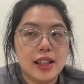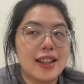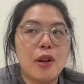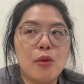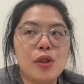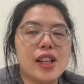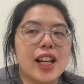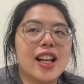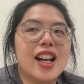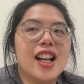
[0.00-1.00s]
Like there was
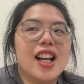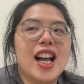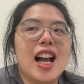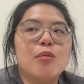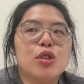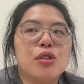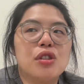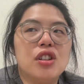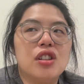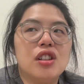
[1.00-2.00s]
like, I'm
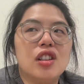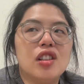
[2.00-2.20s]
sure